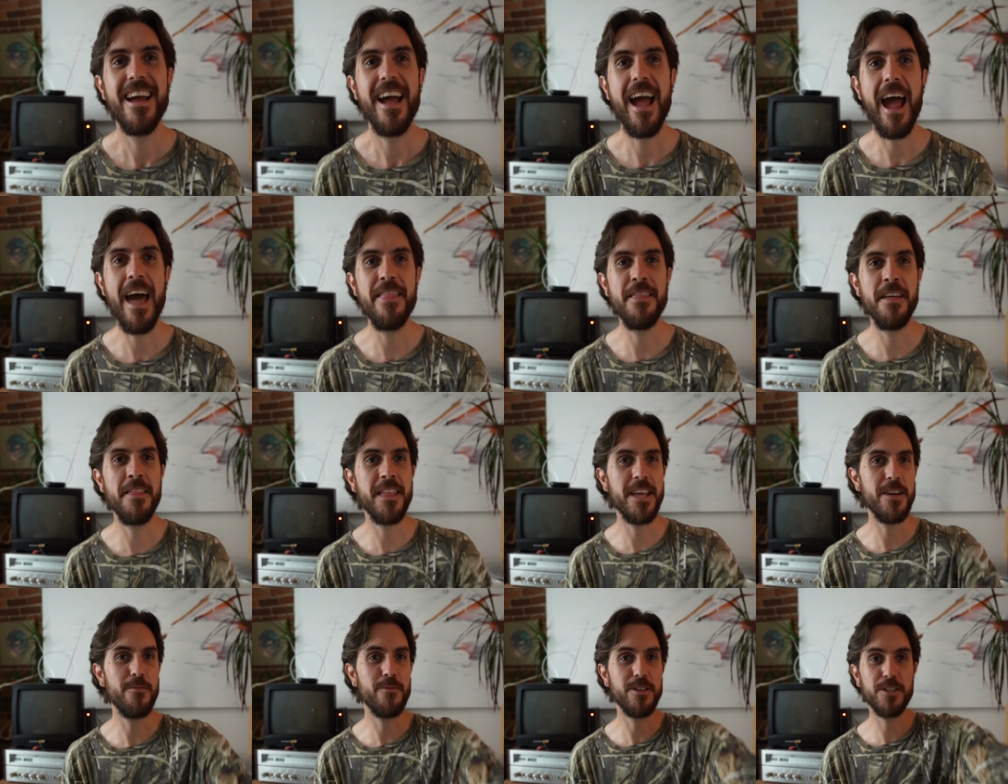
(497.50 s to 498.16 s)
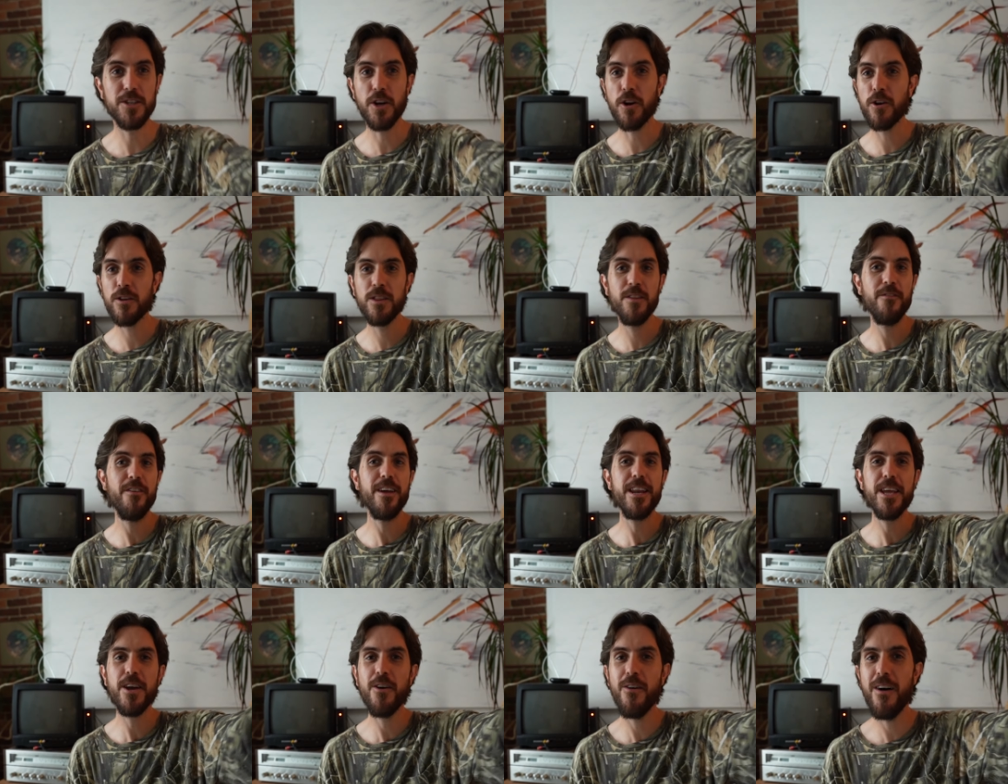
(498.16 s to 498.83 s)
and then they would turn the
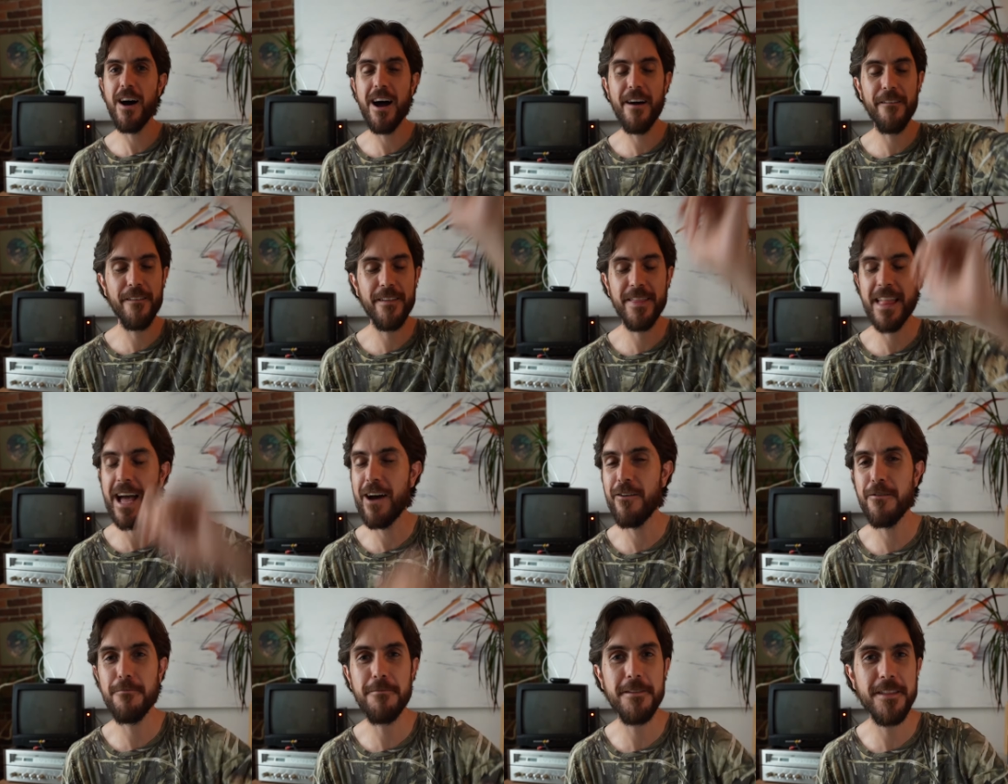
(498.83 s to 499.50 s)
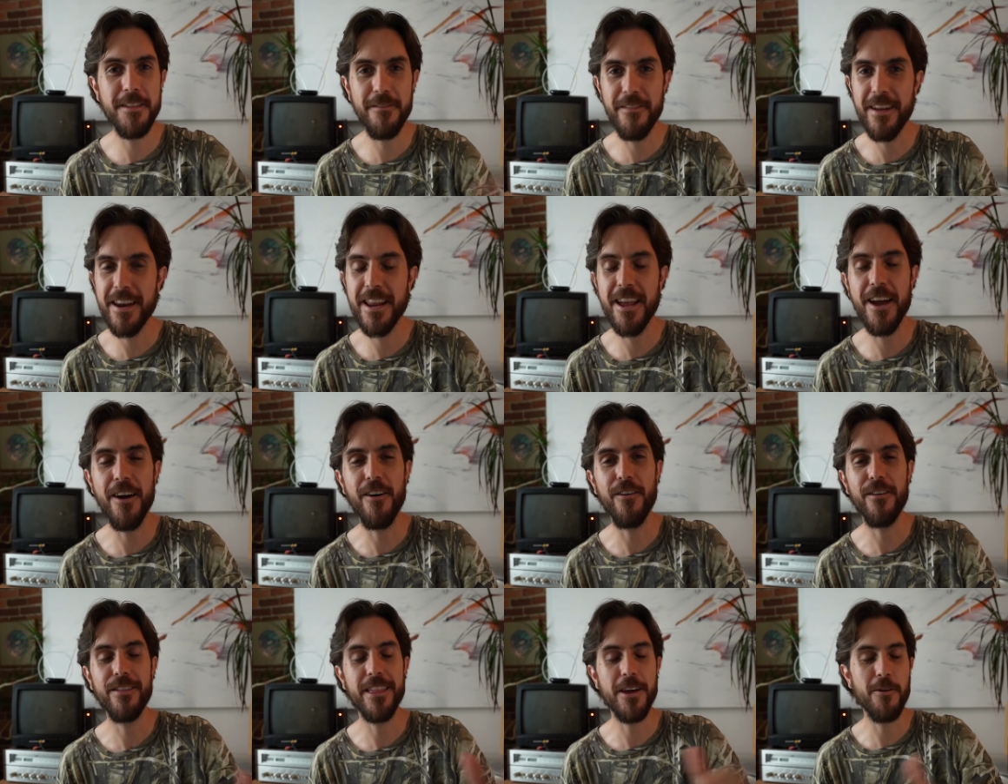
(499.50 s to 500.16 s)
video off and that would be the
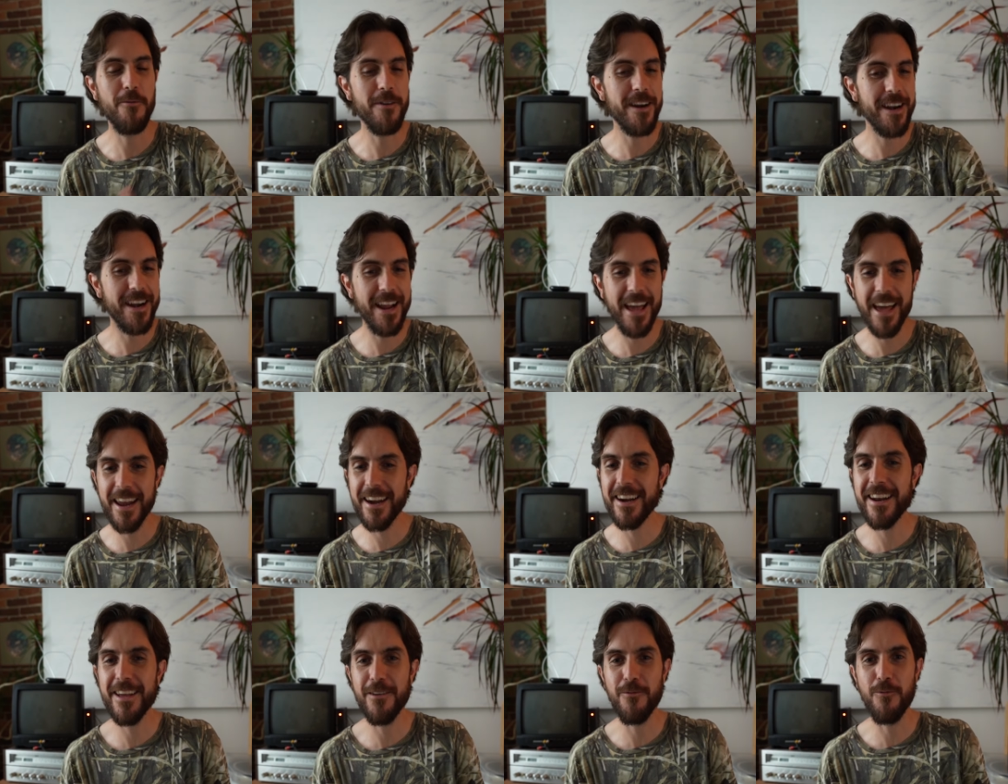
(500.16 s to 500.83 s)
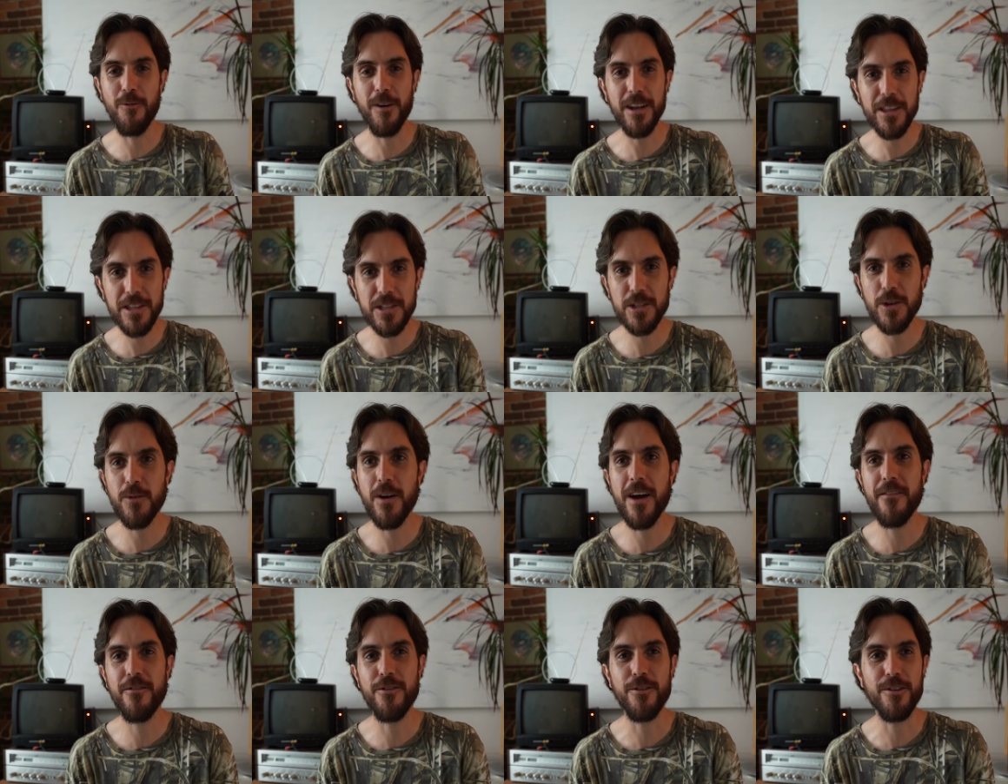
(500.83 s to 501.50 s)
video. They wouldn't edit it
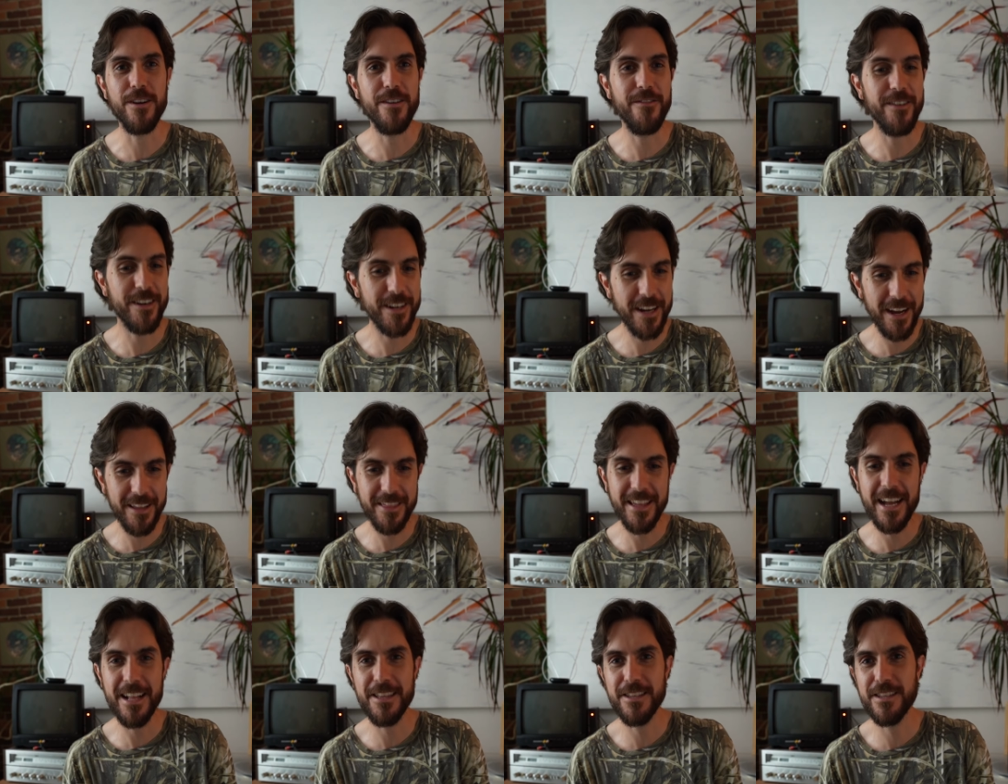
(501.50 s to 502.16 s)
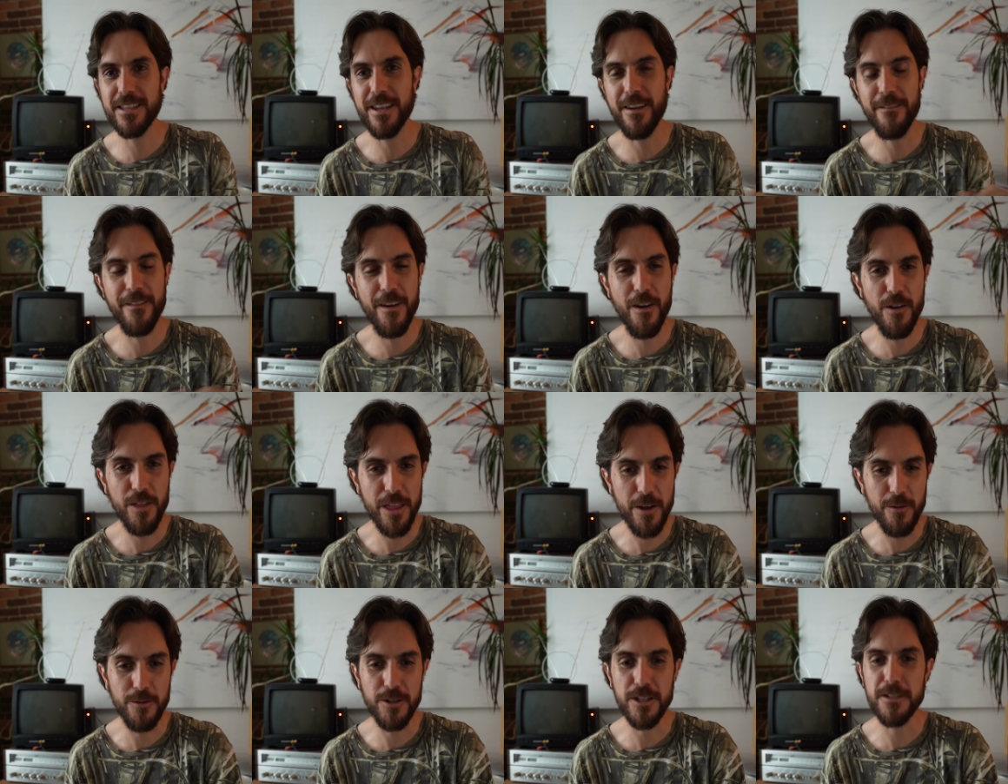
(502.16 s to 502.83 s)
whatsoever, or even cut that stuff out.
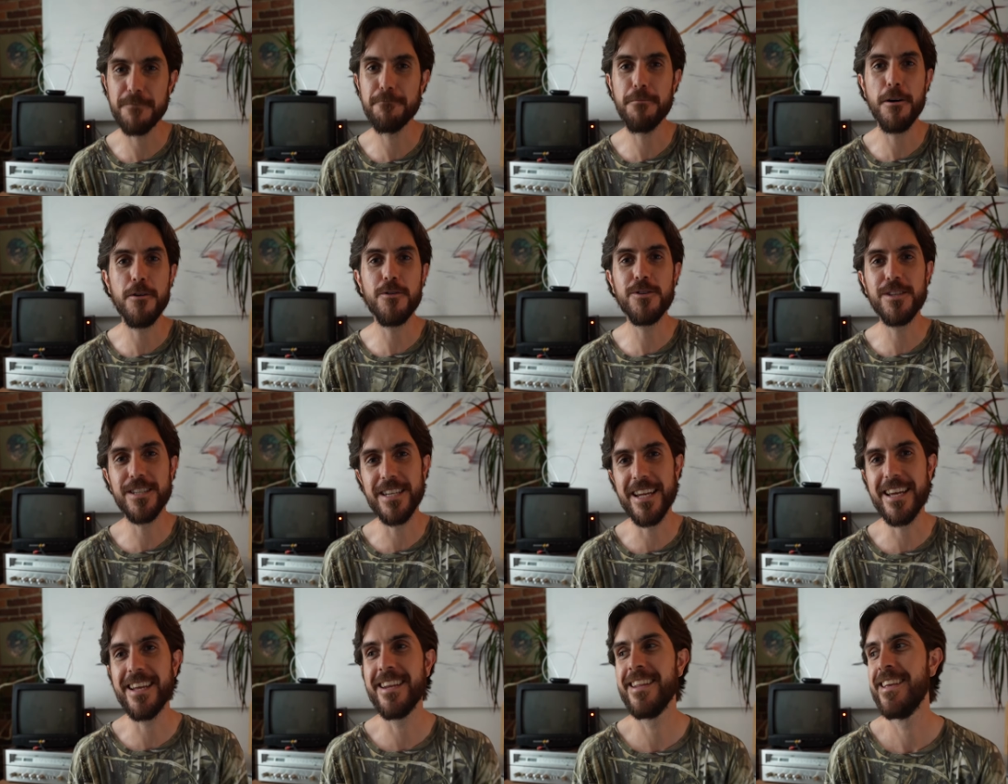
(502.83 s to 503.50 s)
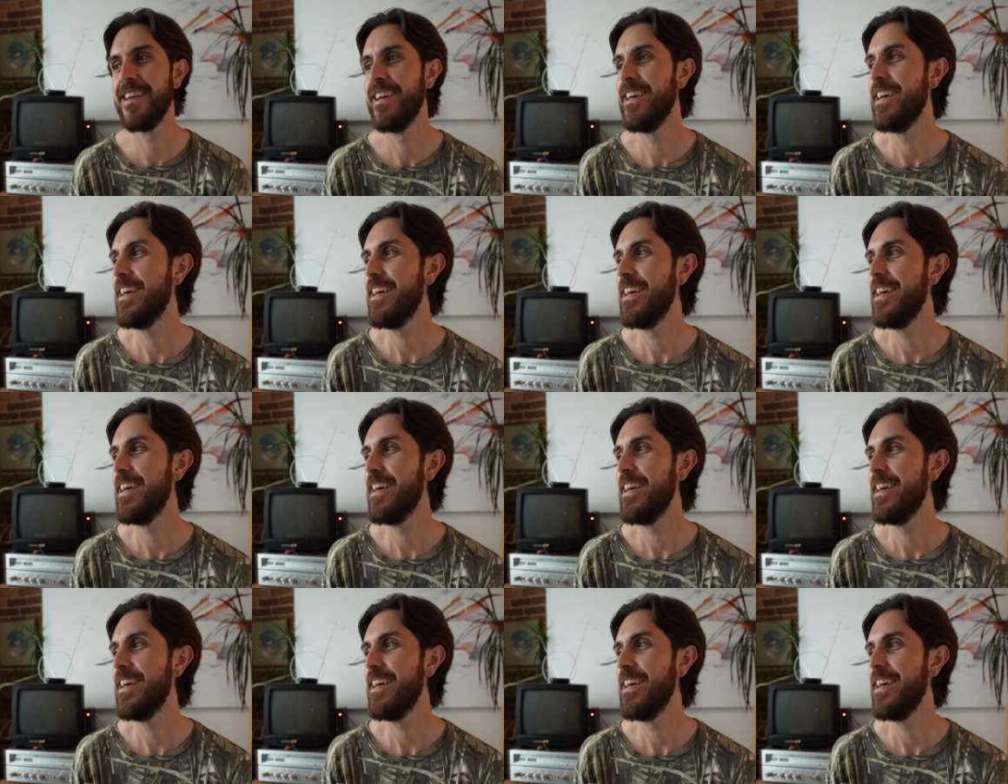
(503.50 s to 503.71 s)
They would just post it.